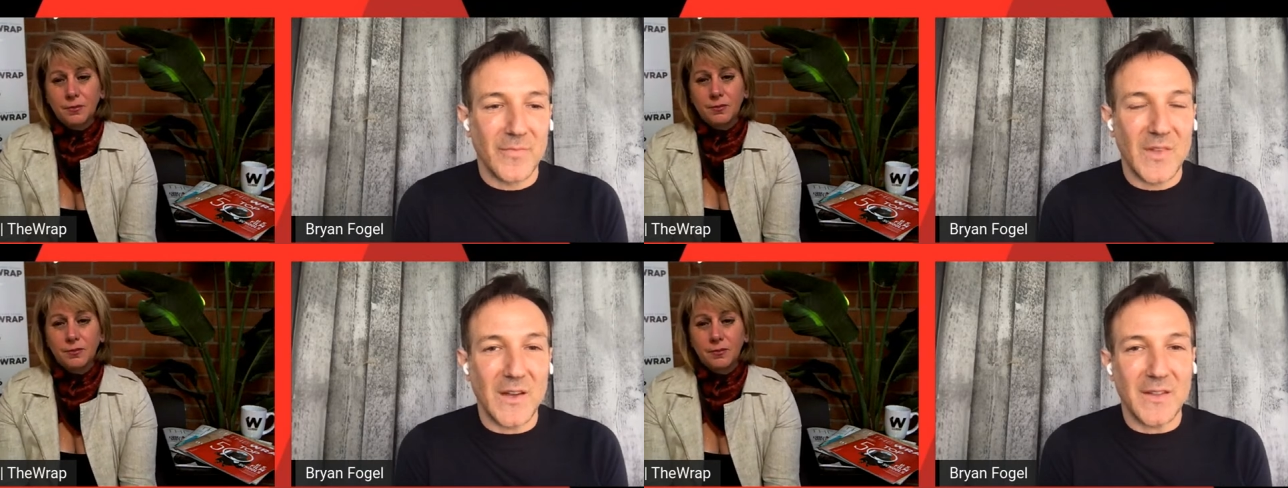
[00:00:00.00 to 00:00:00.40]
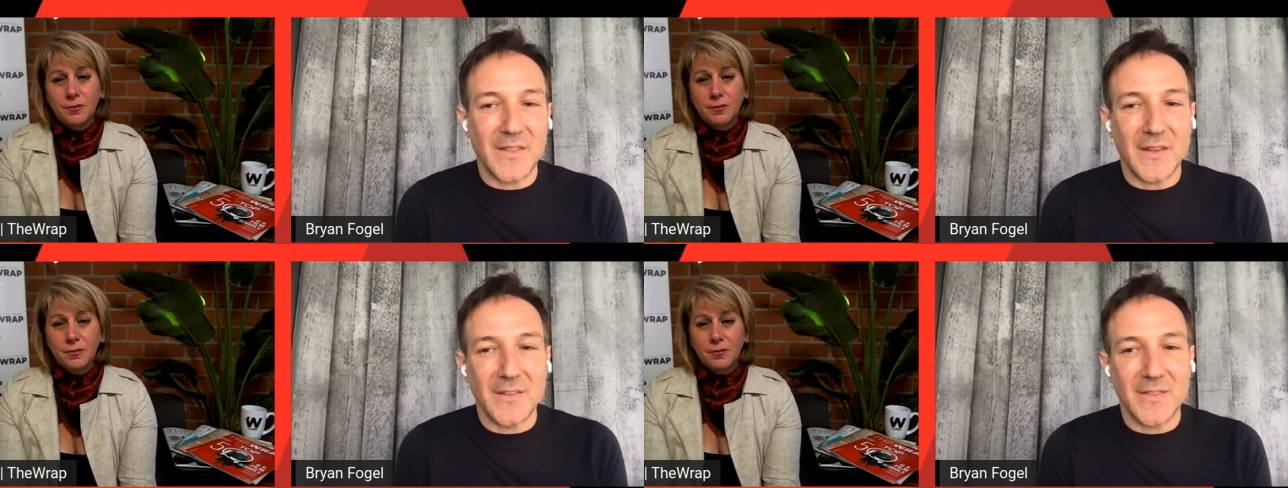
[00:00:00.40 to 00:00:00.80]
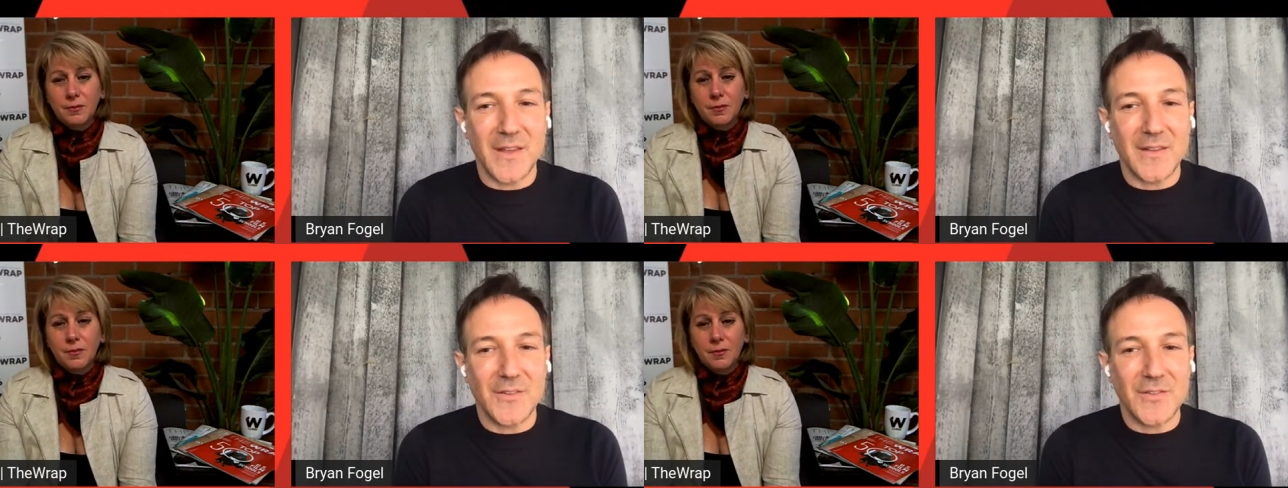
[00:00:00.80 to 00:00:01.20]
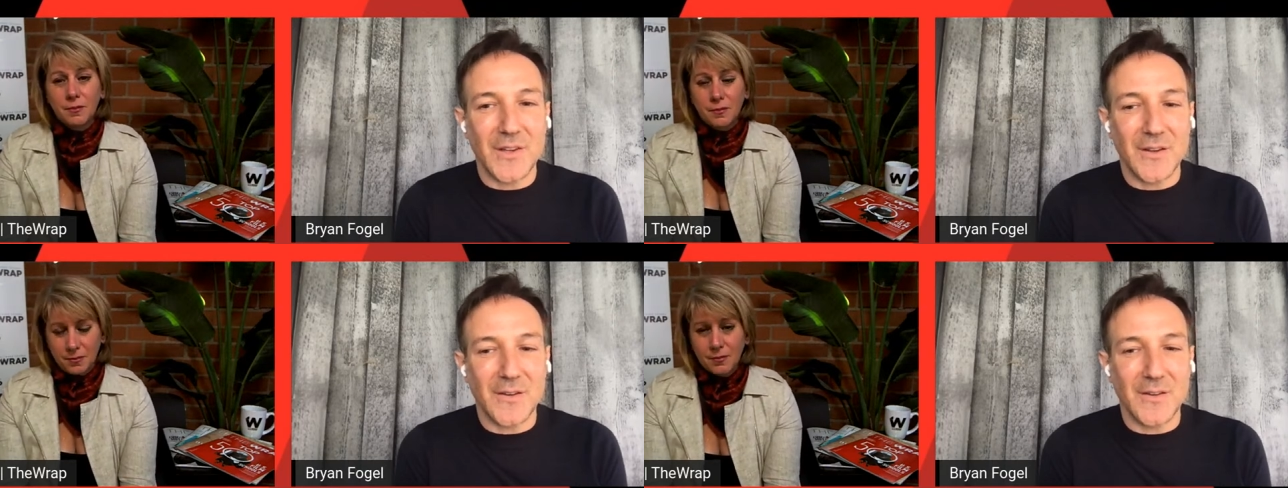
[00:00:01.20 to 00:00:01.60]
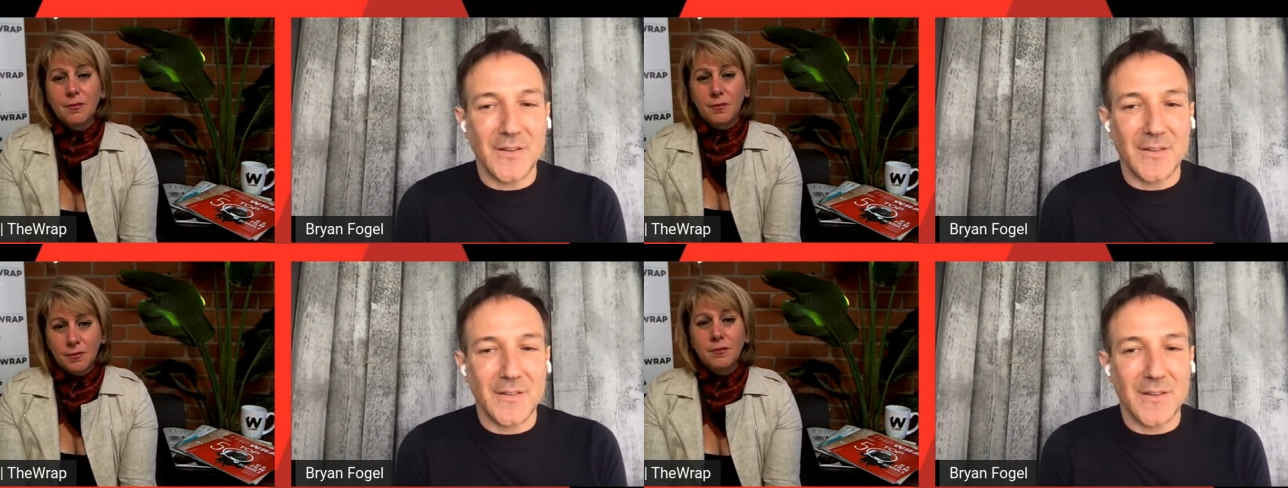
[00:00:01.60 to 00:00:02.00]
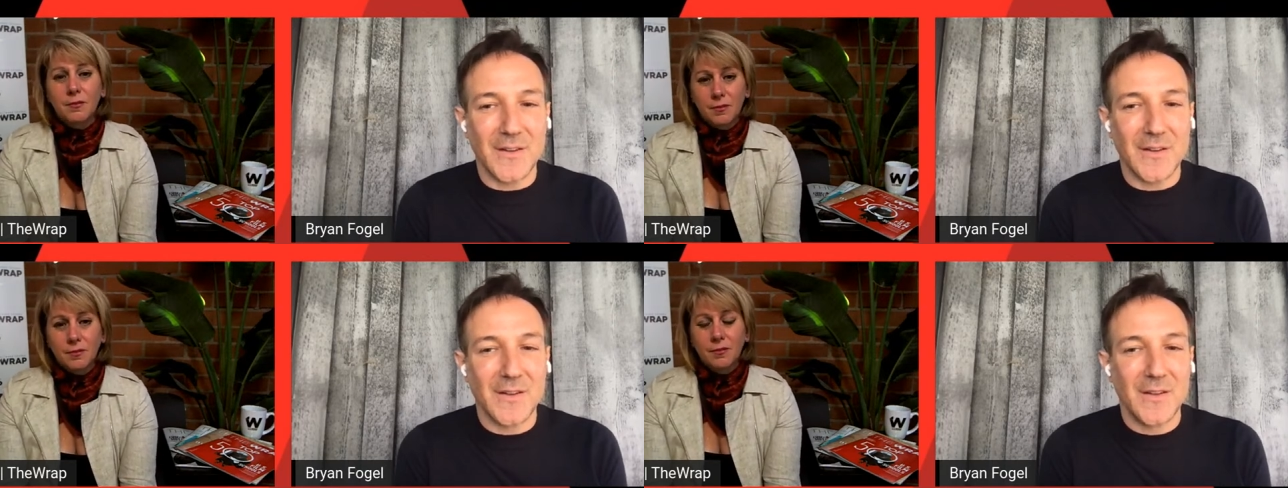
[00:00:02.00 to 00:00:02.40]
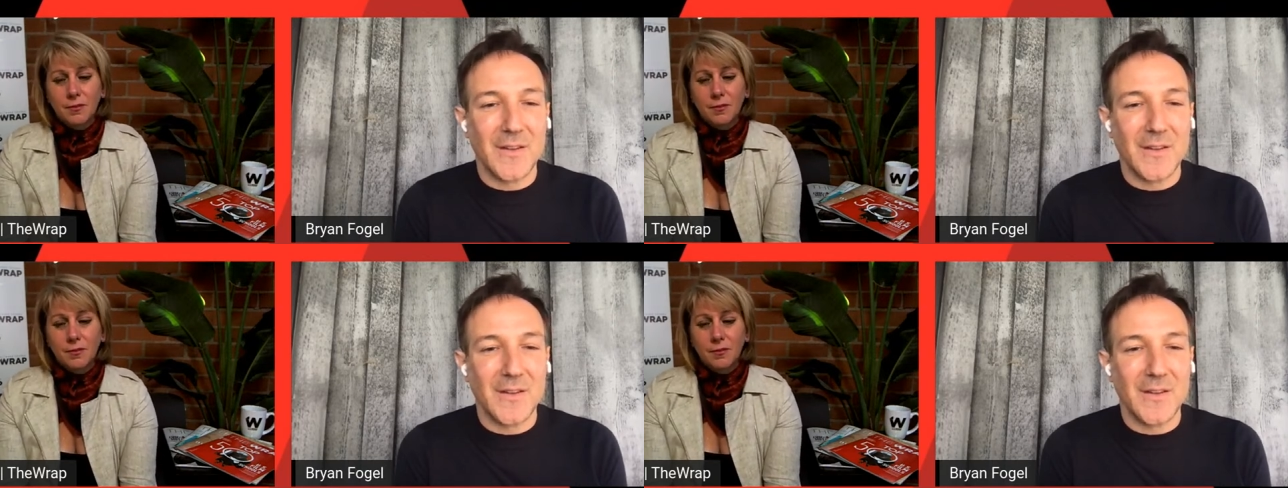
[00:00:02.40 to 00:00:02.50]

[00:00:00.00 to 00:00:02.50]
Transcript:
Speaker 1: yeah, thank thank you, Sharon, and uh,